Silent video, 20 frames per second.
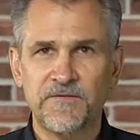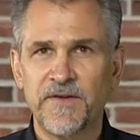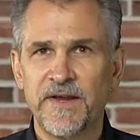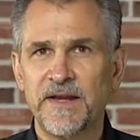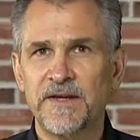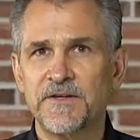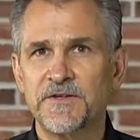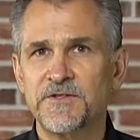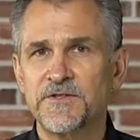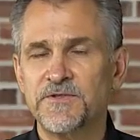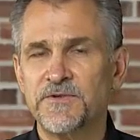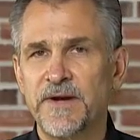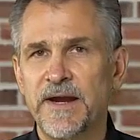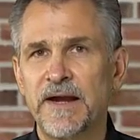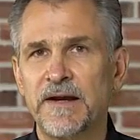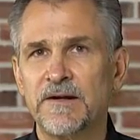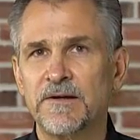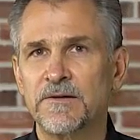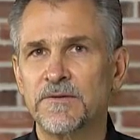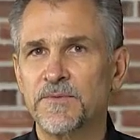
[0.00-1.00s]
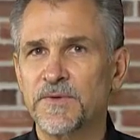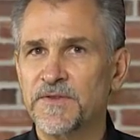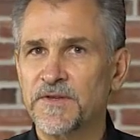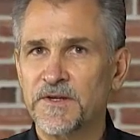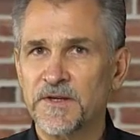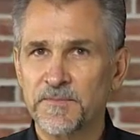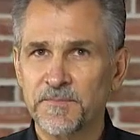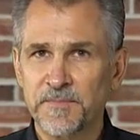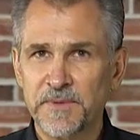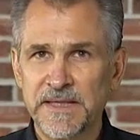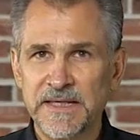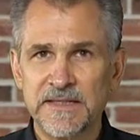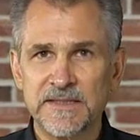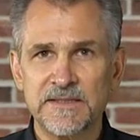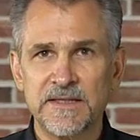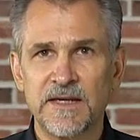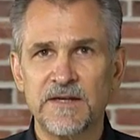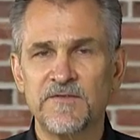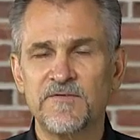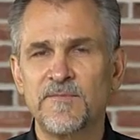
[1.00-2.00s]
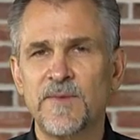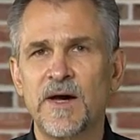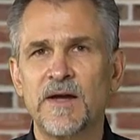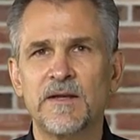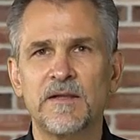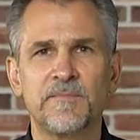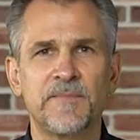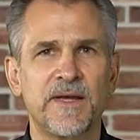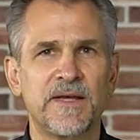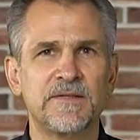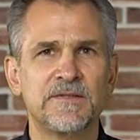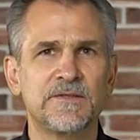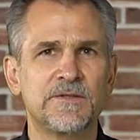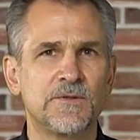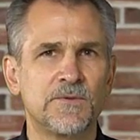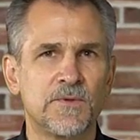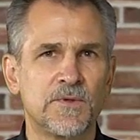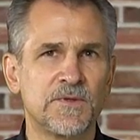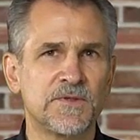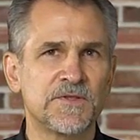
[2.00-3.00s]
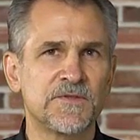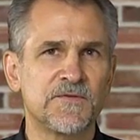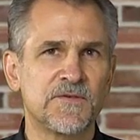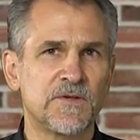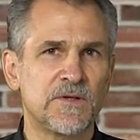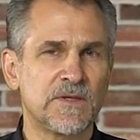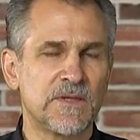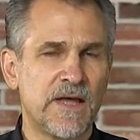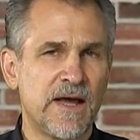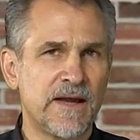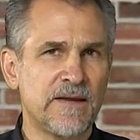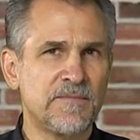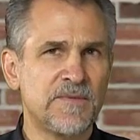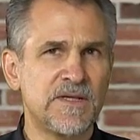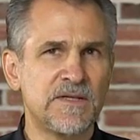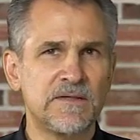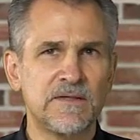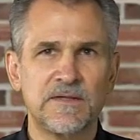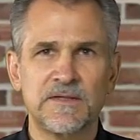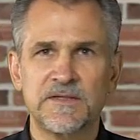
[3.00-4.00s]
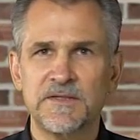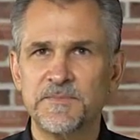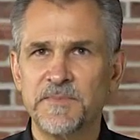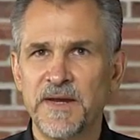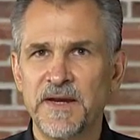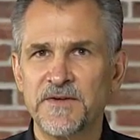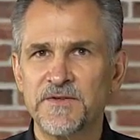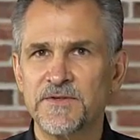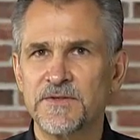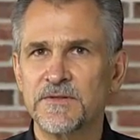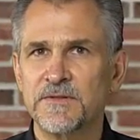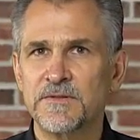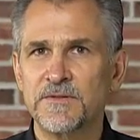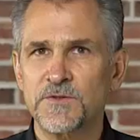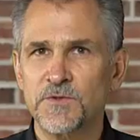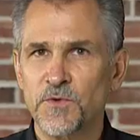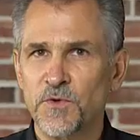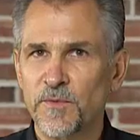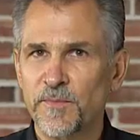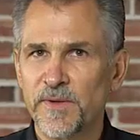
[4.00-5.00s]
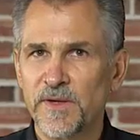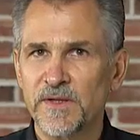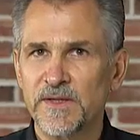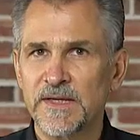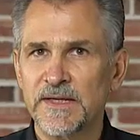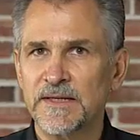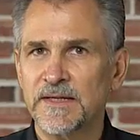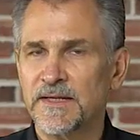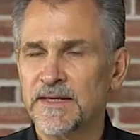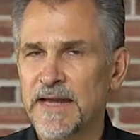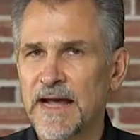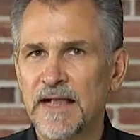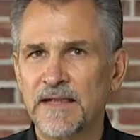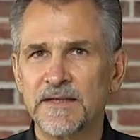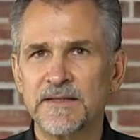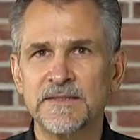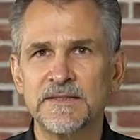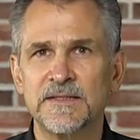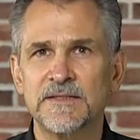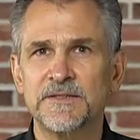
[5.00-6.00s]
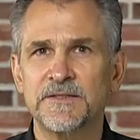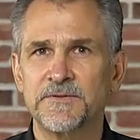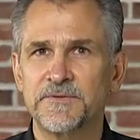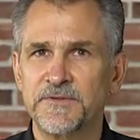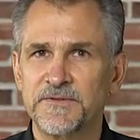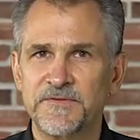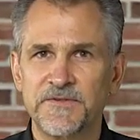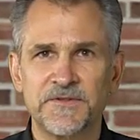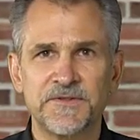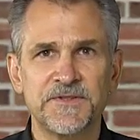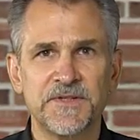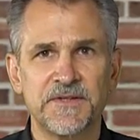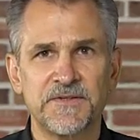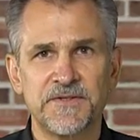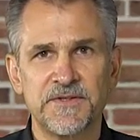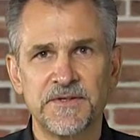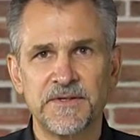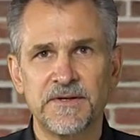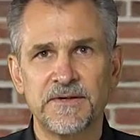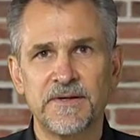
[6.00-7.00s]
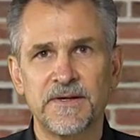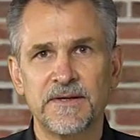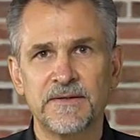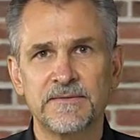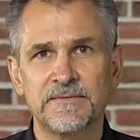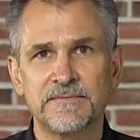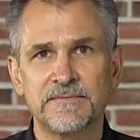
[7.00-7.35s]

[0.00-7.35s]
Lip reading: Vantage Tracker with a complete set of model-based tools for alignment, inspection, tool building, analysis, and reverse engineering.